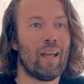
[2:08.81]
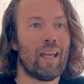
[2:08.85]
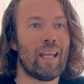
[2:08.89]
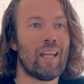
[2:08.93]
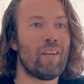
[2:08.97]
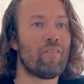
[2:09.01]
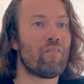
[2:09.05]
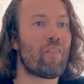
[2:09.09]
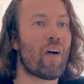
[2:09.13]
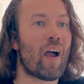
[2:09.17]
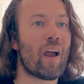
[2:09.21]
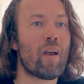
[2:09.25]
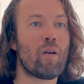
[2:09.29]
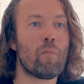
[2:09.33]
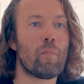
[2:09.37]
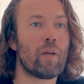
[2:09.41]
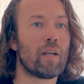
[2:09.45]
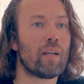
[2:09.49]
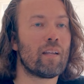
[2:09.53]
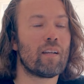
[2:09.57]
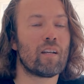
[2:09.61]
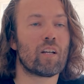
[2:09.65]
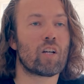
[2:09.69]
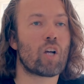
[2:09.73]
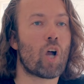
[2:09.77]
environment
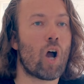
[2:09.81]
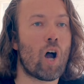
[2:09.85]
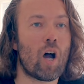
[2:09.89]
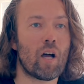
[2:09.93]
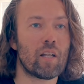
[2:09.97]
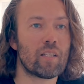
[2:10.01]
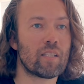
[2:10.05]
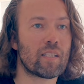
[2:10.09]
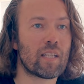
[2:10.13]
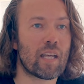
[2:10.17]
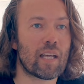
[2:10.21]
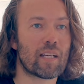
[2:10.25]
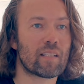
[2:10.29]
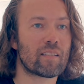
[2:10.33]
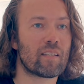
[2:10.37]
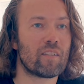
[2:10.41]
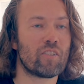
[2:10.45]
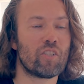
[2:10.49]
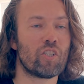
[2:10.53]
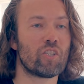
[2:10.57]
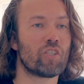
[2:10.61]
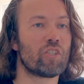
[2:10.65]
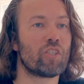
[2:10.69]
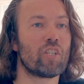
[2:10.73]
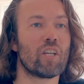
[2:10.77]
and a context that
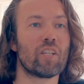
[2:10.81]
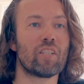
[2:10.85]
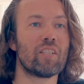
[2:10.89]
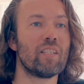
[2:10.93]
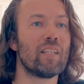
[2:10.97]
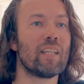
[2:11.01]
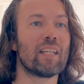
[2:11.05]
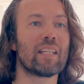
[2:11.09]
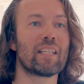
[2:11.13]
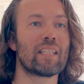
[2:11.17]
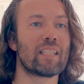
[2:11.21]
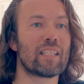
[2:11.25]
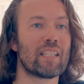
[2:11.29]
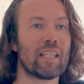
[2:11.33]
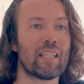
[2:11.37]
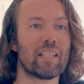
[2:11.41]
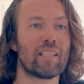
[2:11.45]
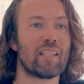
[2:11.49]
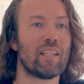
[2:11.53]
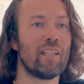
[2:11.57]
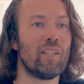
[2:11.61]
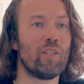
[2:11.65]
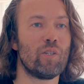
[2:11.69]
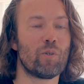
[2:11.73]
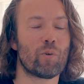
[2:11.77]
just doesn't exist
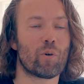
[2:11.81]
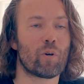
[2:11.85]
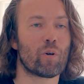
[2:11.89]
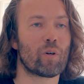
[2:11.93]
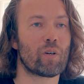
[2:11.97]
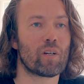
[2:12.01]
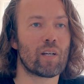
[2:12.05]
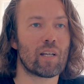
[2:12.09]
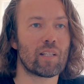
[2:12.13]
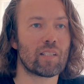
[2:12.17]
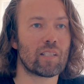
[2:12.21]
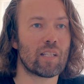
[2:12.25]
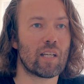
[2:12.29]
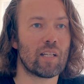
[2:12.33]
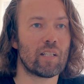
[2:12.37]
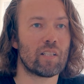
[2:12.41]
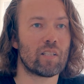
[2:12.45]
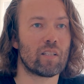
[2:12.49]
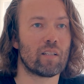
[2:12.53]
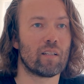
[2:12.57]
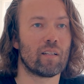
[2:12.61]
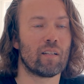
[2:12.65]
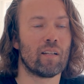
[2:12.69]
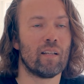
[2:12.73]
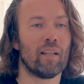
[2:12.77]
in your
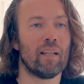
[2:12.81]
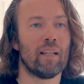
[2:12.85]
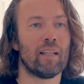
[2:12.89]
organization.